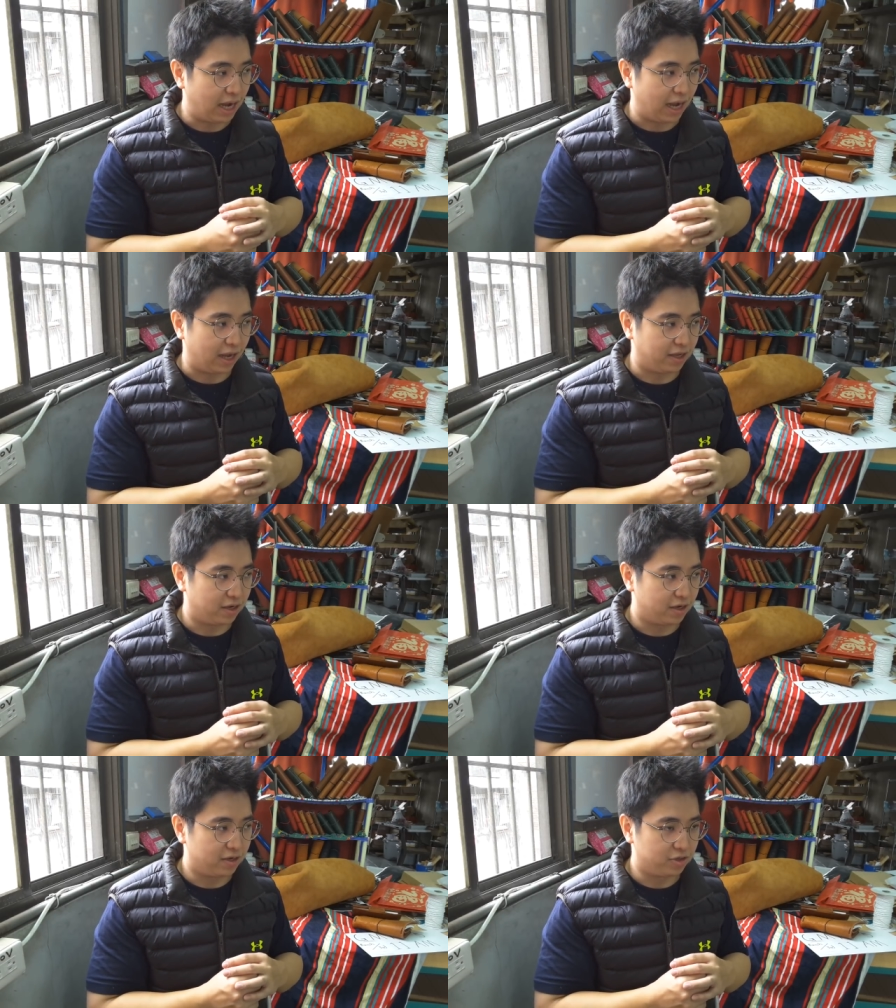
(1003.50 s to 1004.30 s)

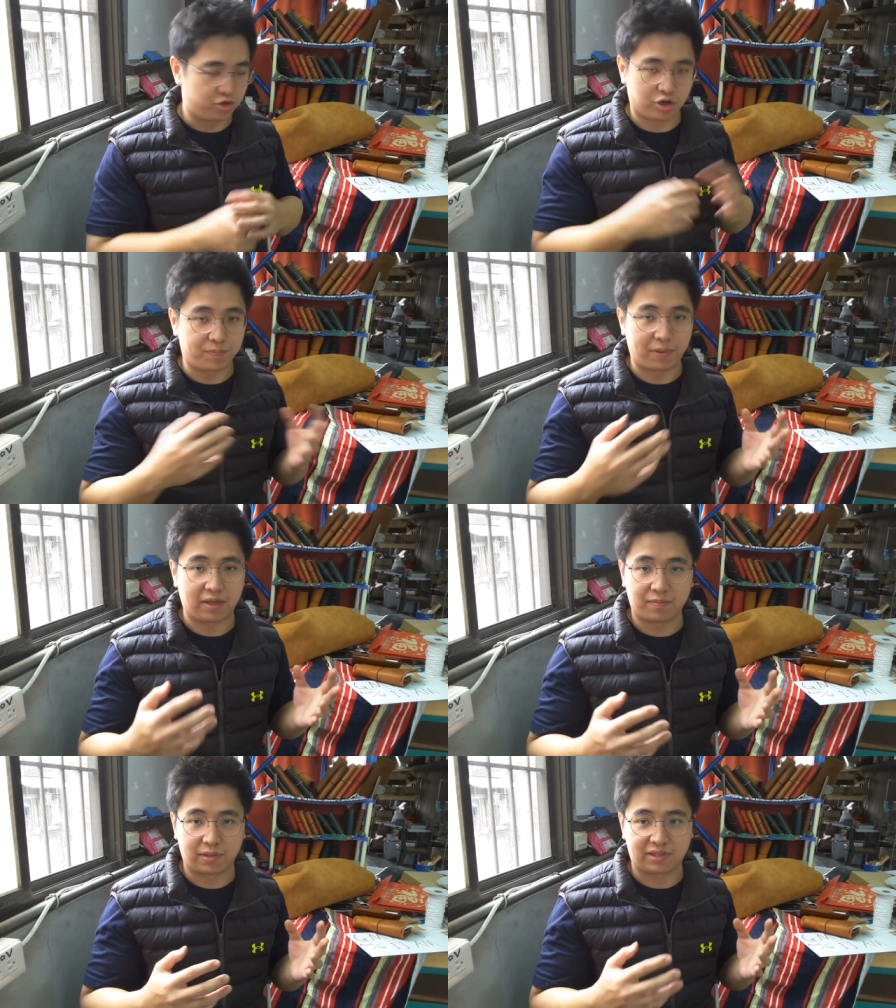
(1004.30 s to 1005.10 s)
I
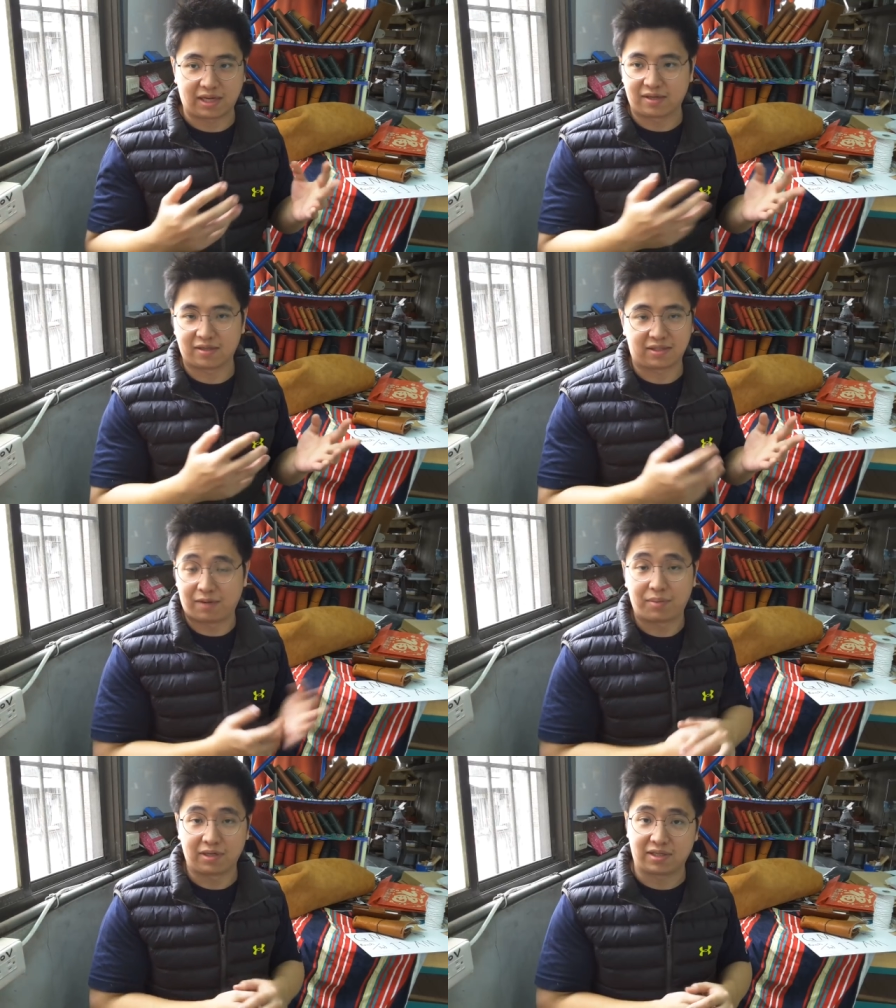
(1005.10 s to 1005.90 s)
shipping but some
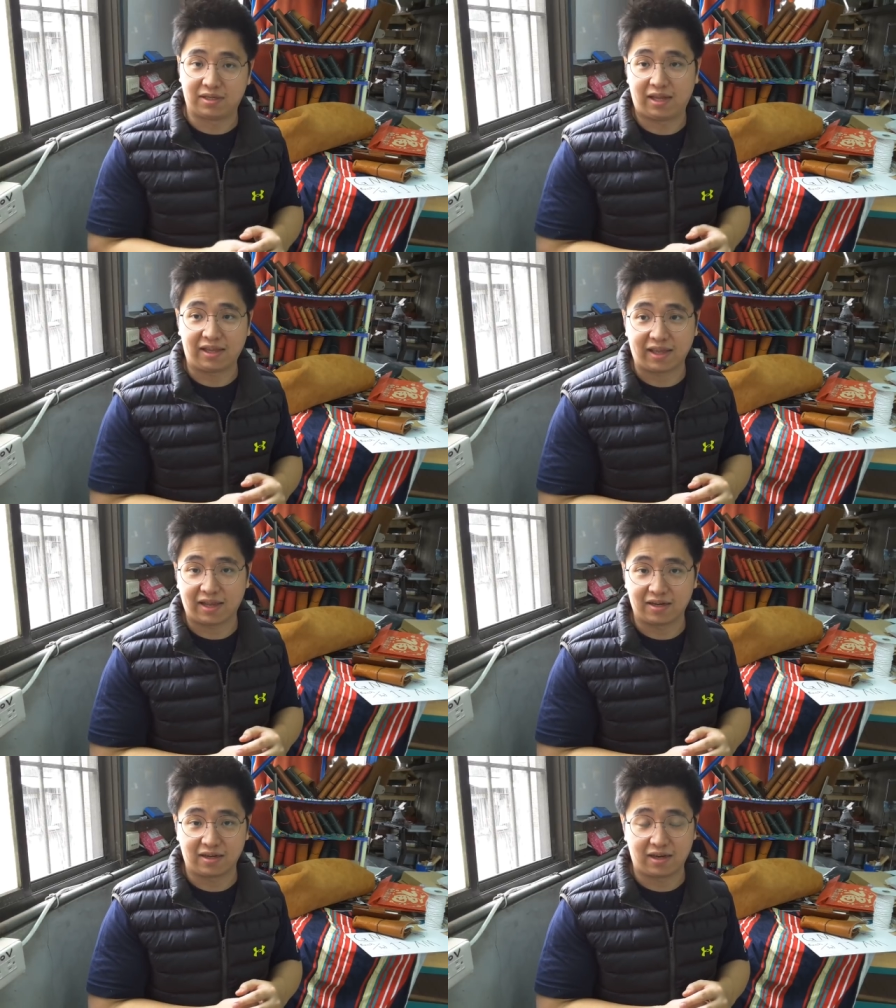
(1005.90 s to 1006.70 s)
some person they
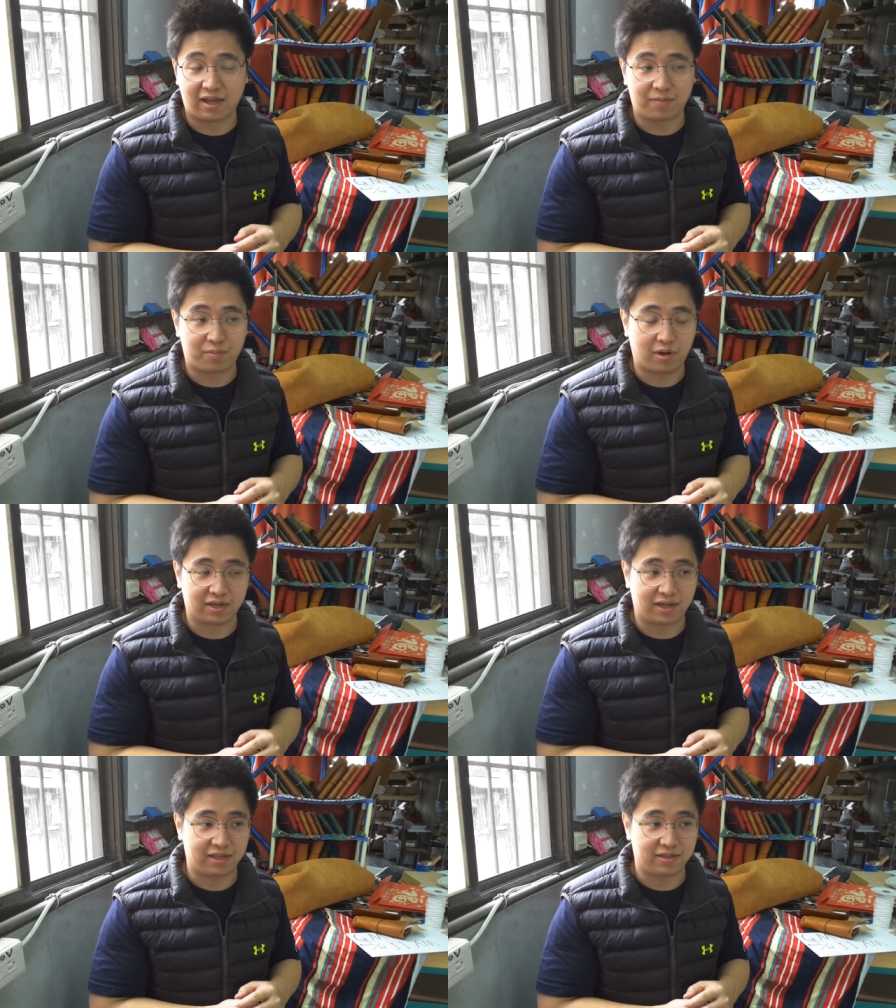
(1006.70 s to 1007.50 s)
get uh, their
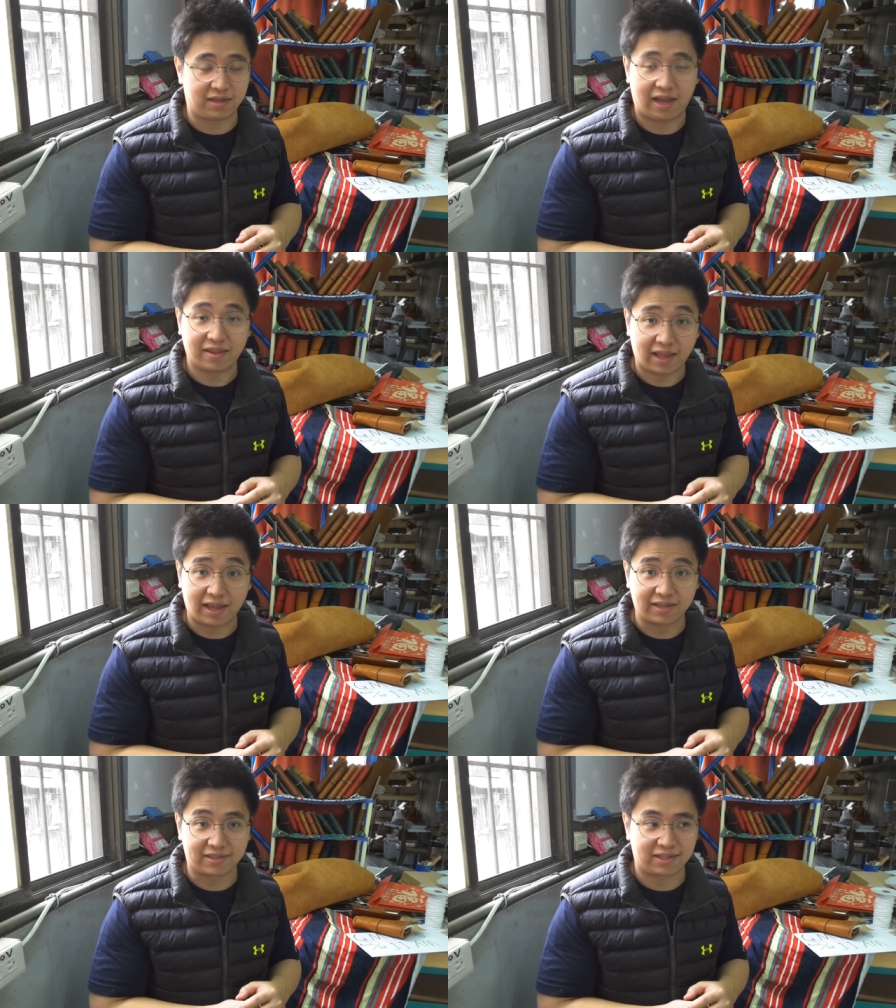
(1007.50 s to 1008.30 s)
product in 10
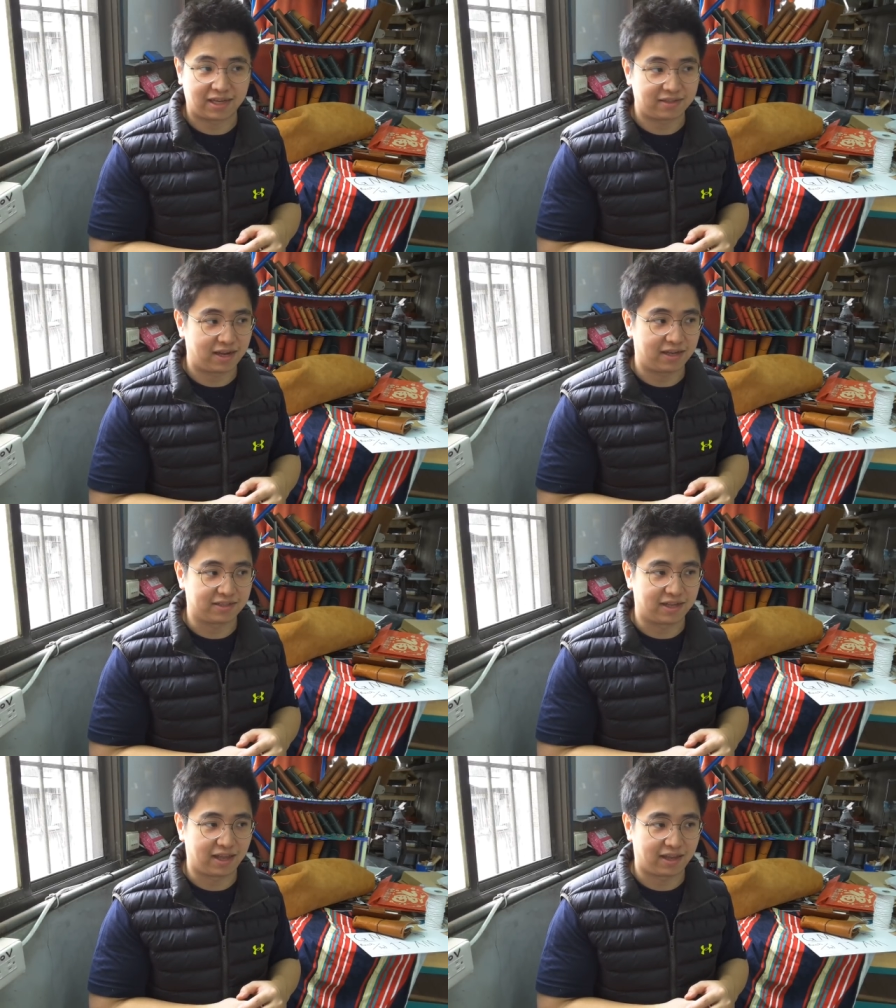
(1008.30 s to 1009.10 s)
days
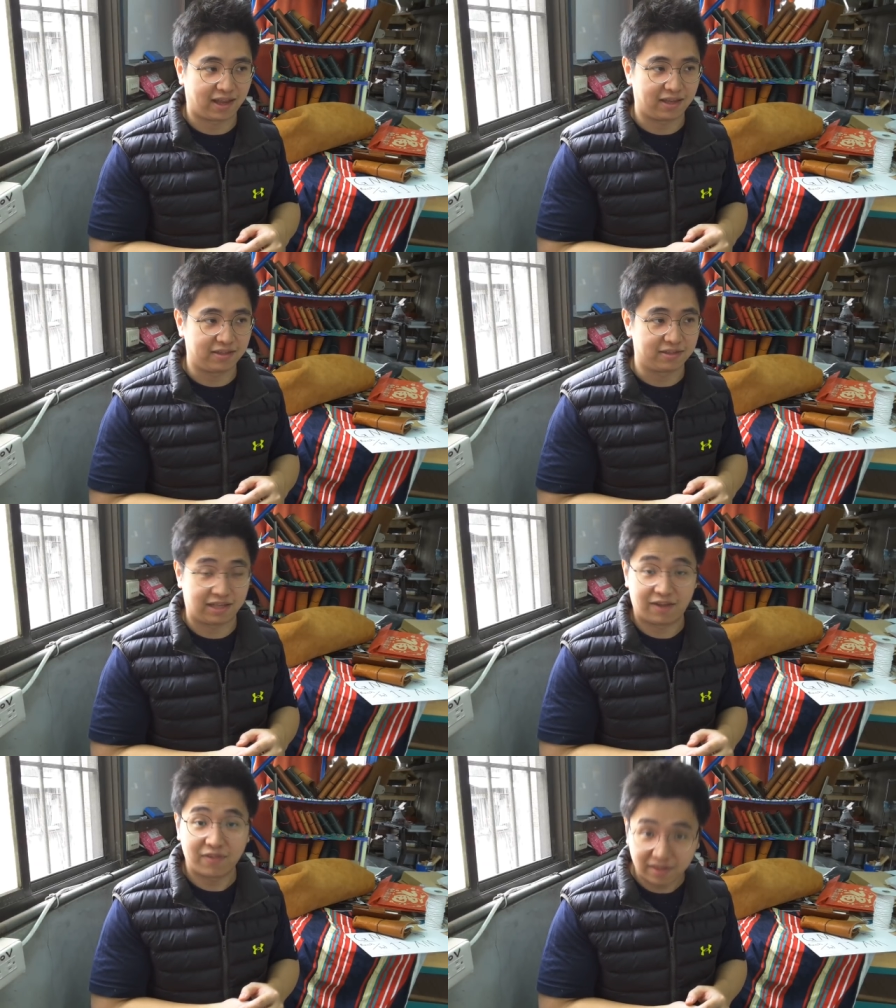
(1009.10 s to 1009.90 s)
sometimes they get in
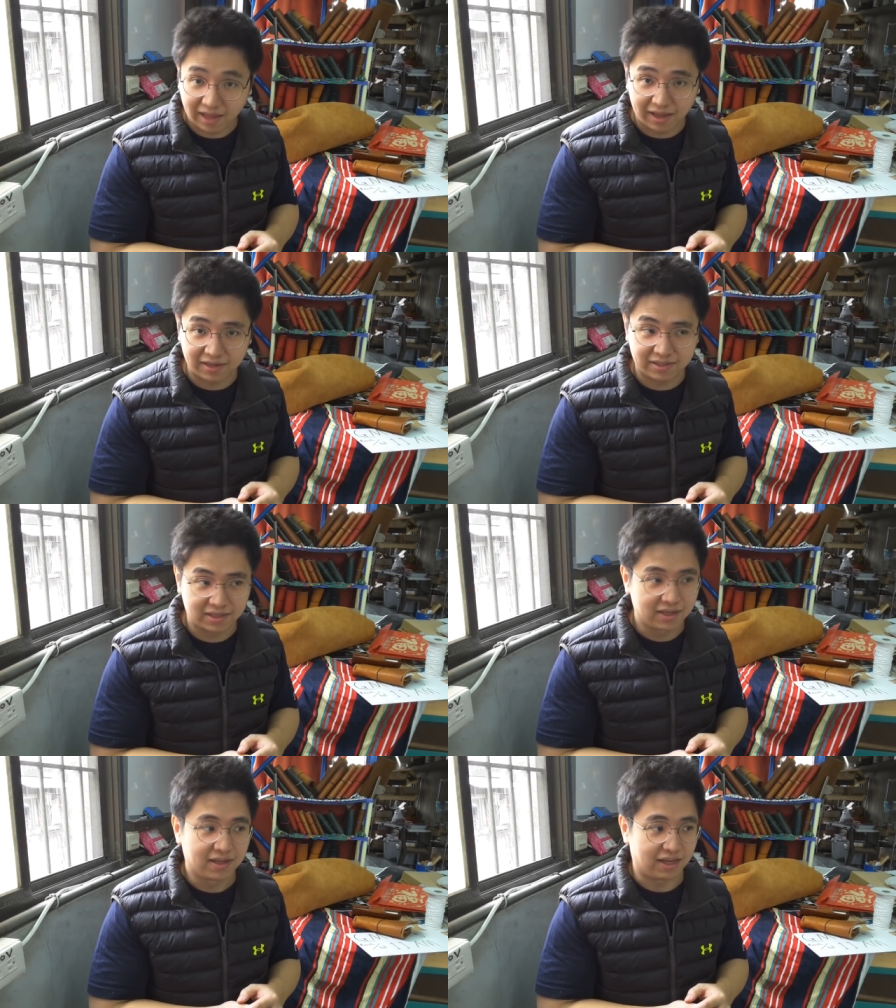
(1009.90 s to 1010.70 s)
7 days
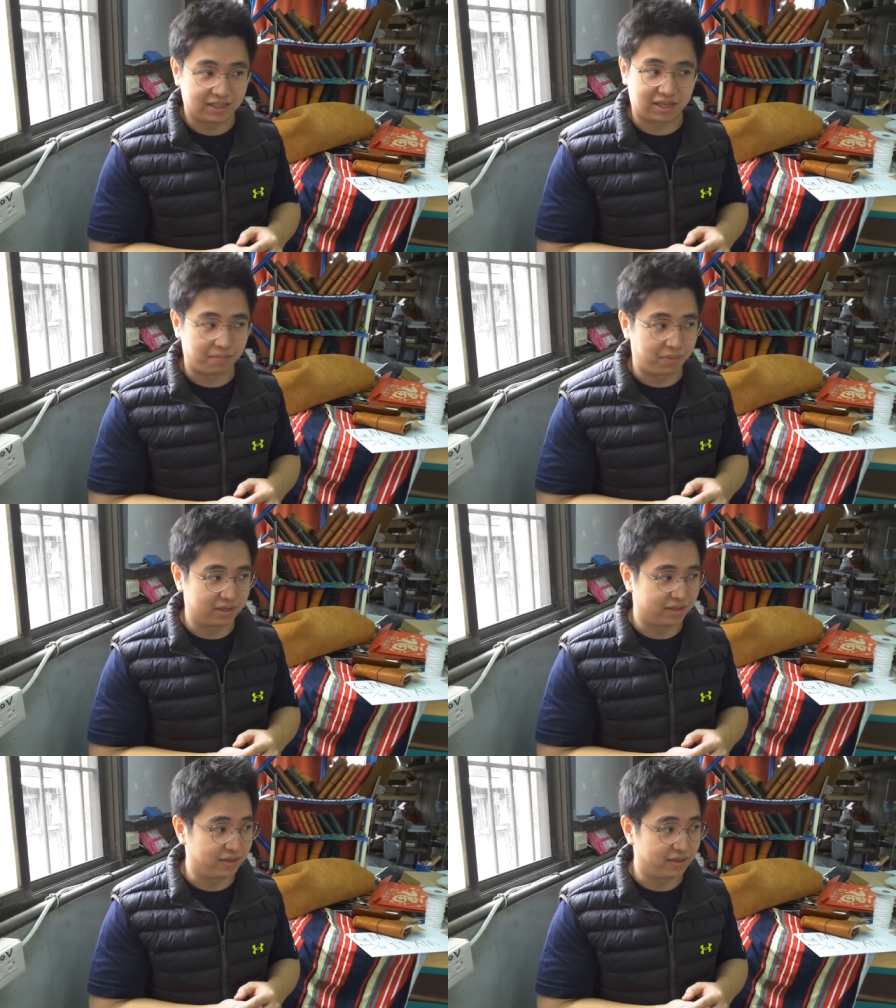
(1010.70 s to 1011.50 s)
and some
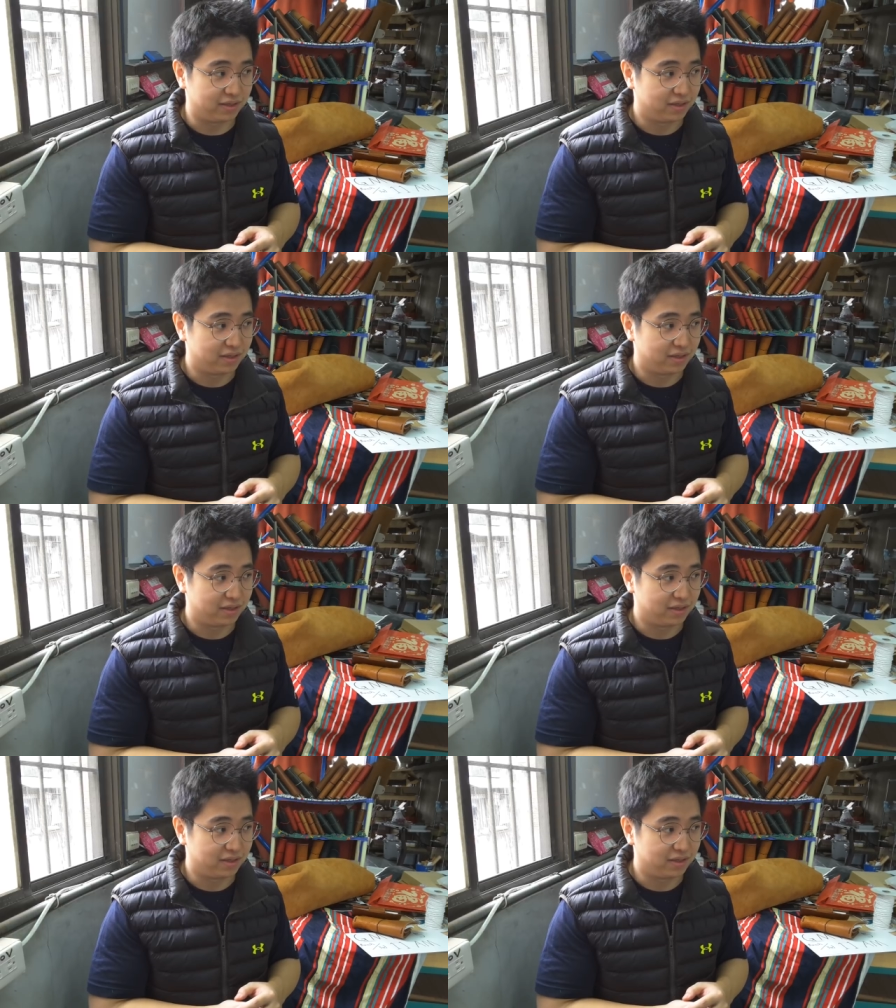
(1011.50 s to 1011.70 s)
person